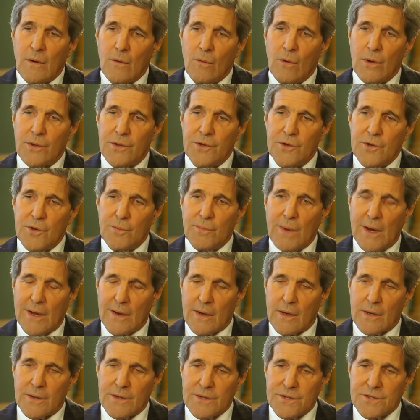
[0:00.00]
Well, the new
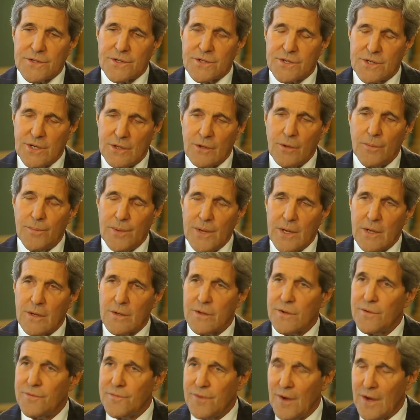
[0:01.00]
model is still
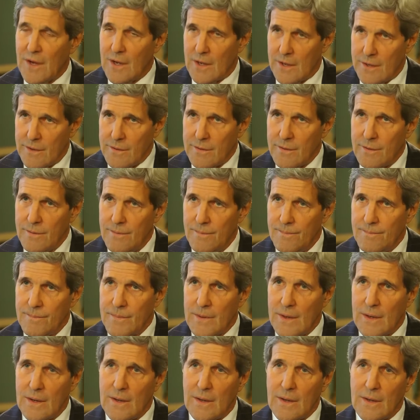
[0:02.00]
being defined.
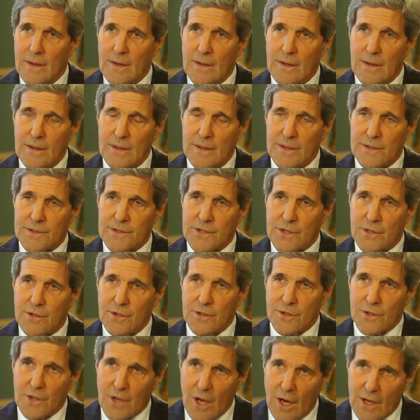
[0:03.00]
It's a
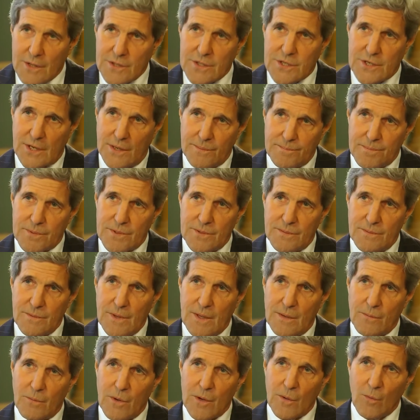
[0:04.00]
good concept,
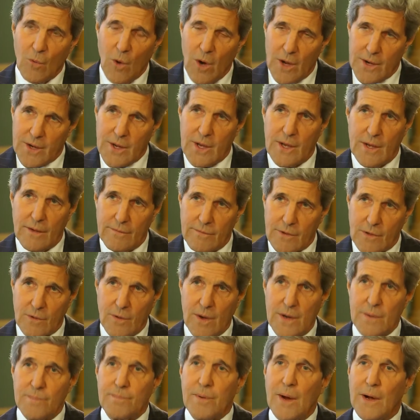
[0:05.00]
and we want to have a
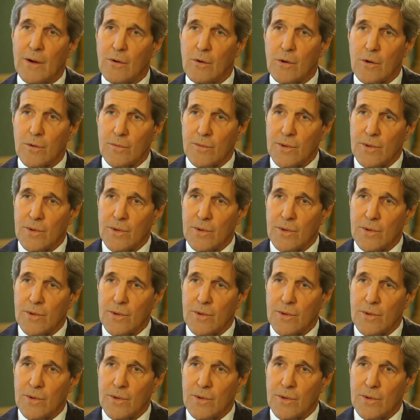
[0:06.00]
great power